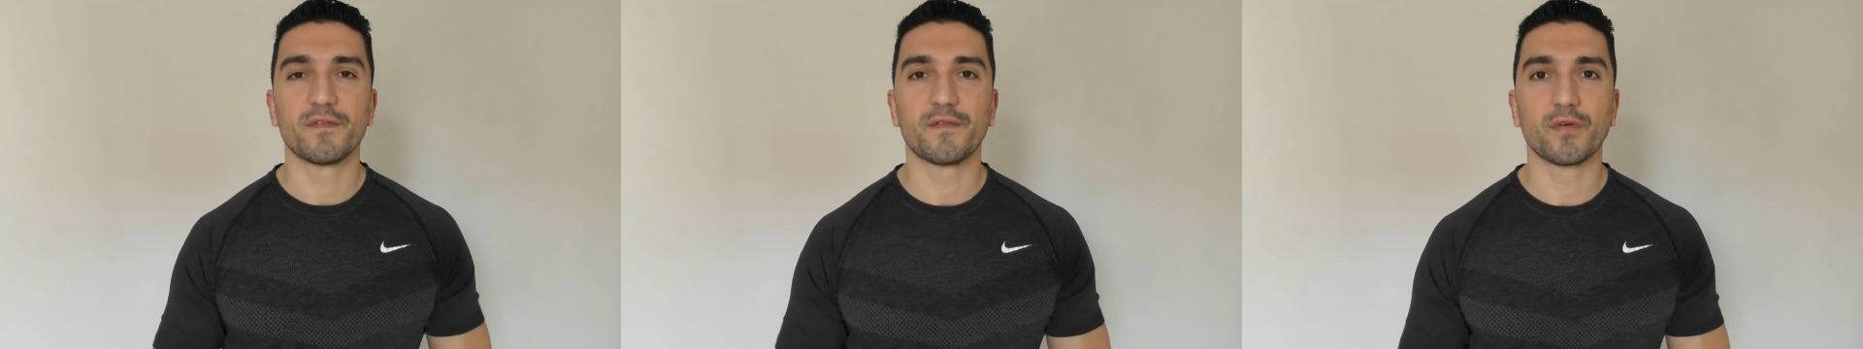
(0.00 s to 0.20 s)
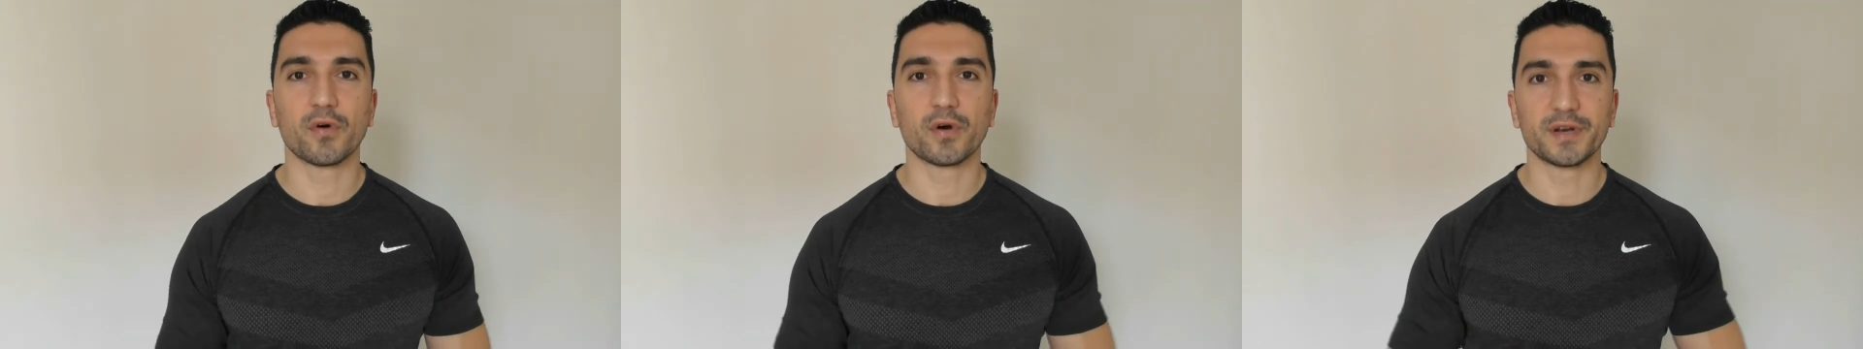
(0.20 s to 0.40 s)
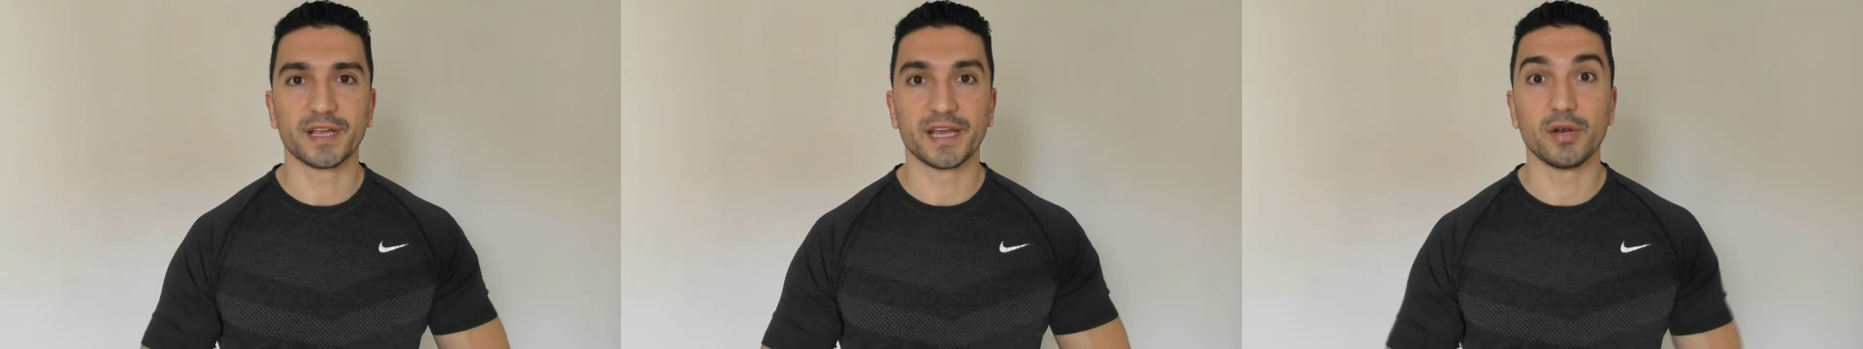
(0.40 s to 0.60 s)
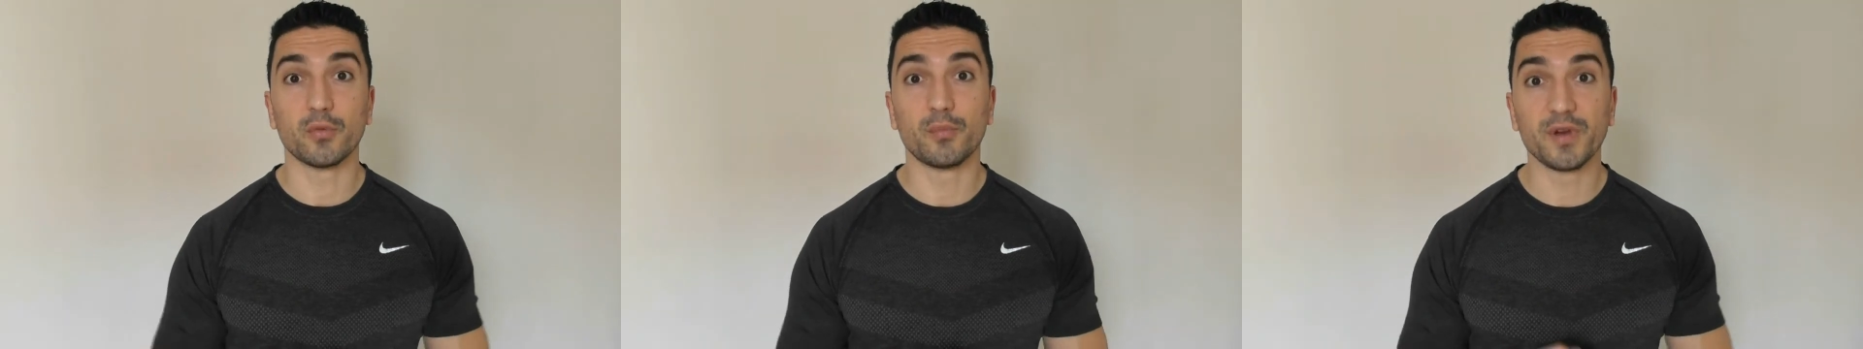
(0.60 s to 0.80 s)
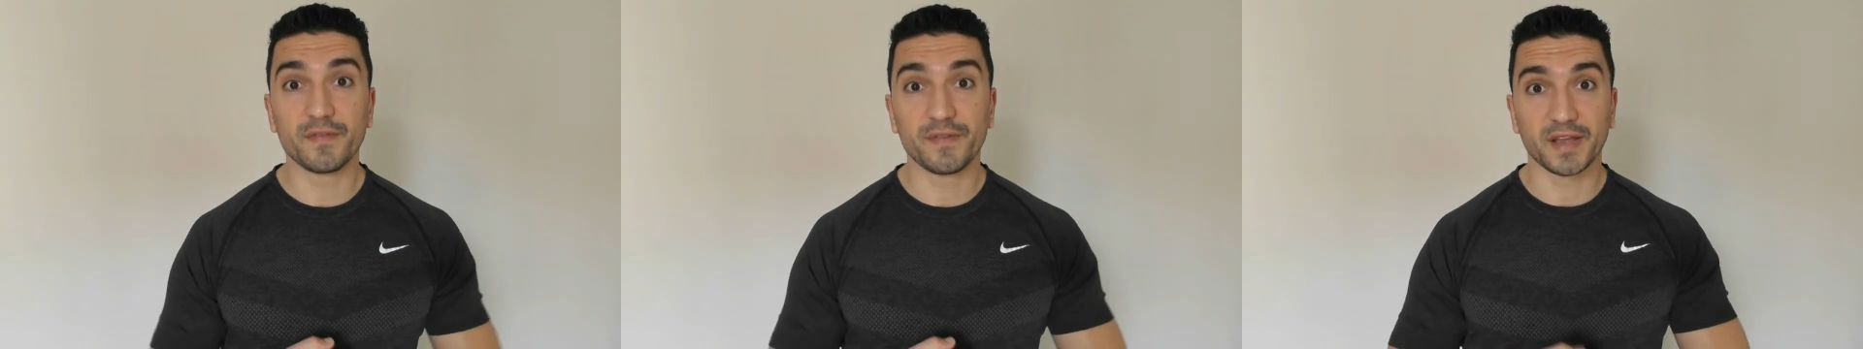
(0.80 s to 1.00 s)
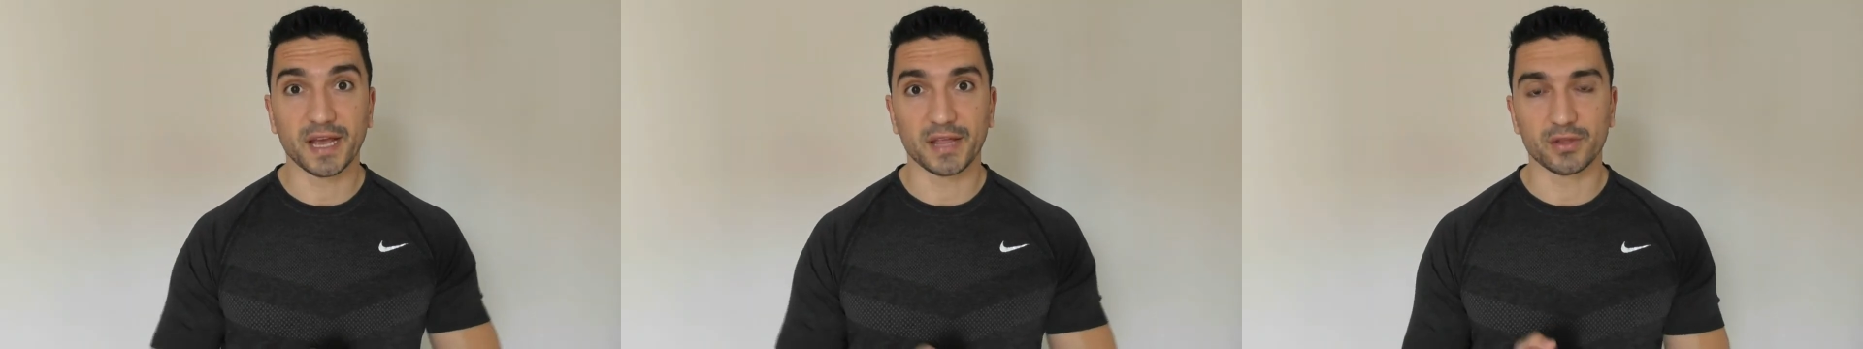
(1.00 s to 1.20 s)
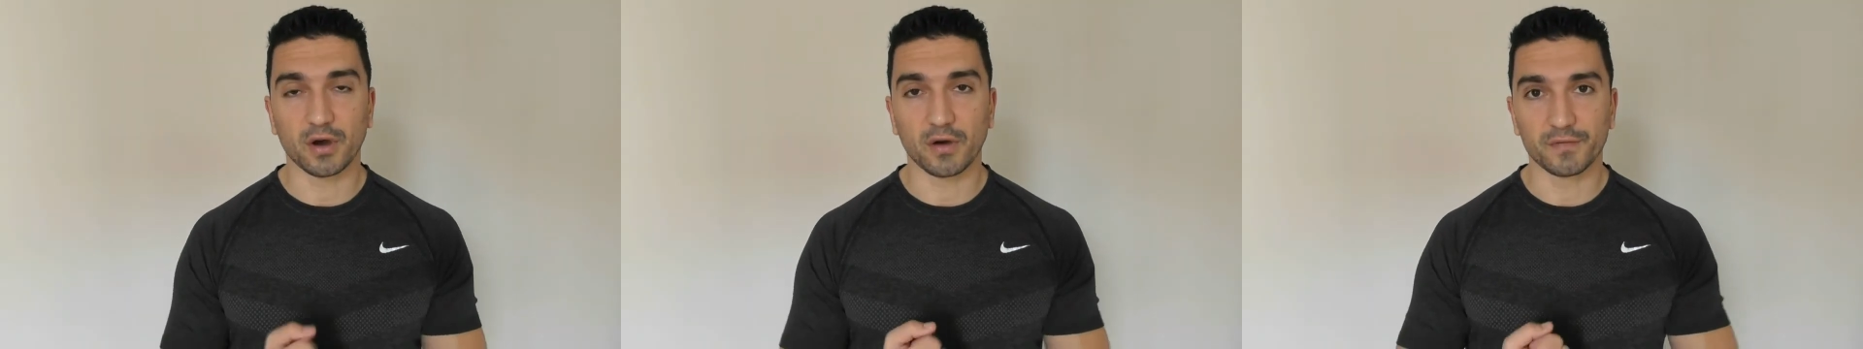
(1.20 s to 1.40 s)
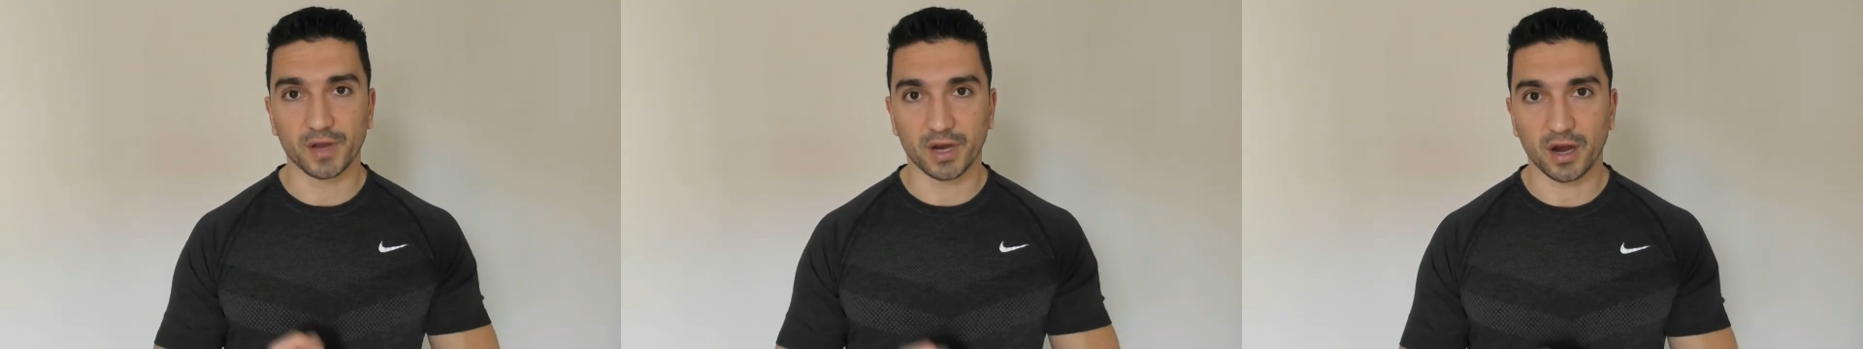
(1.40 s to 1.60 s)
for the lubrificant
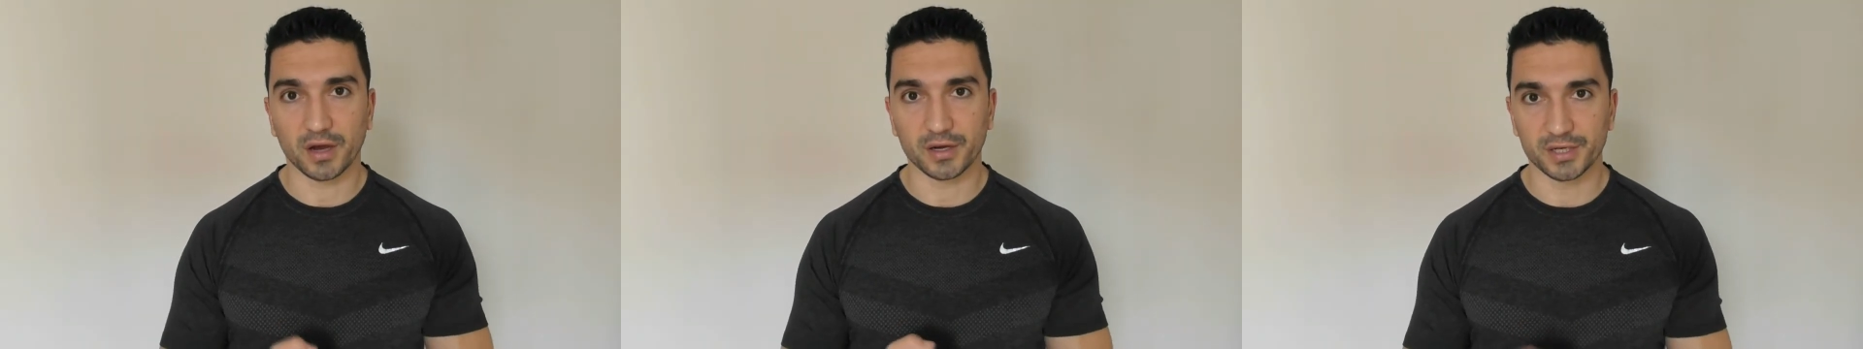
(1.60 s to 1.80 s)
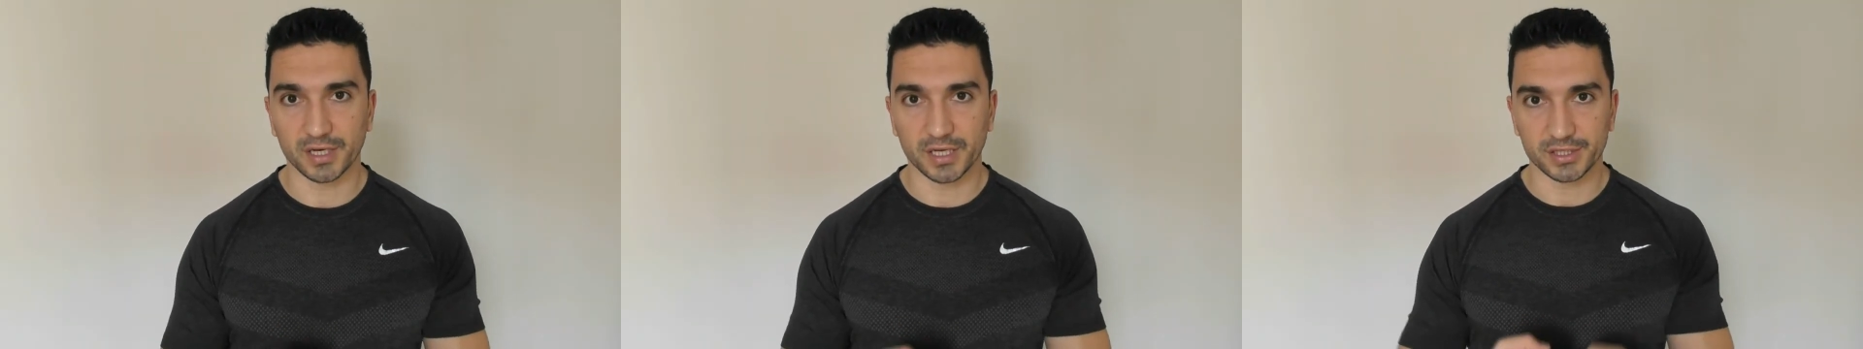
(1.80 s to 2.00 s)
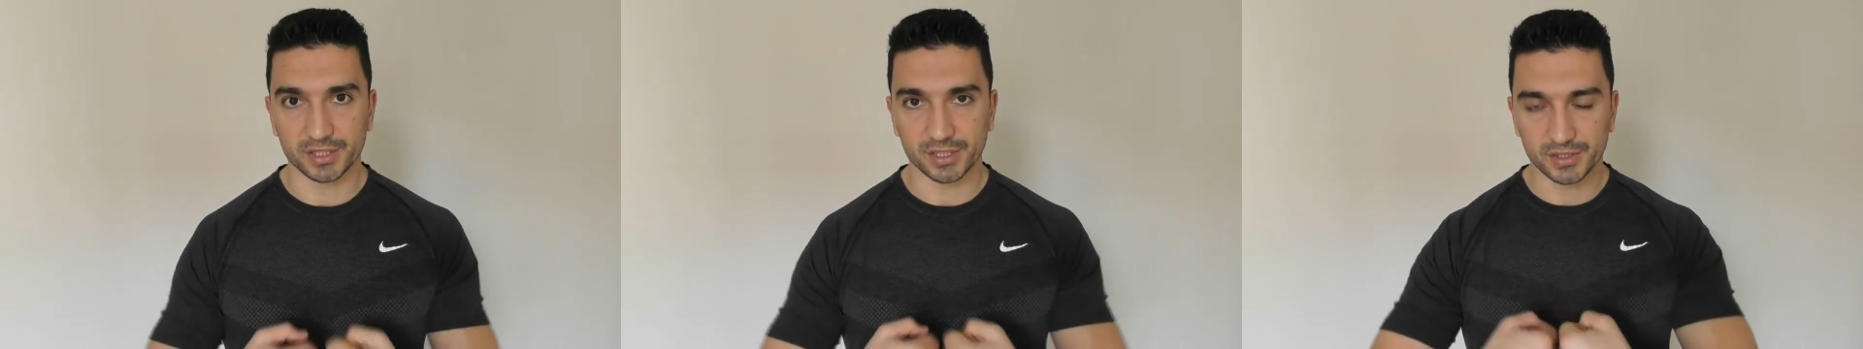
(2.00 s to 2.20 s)
of the cartilage.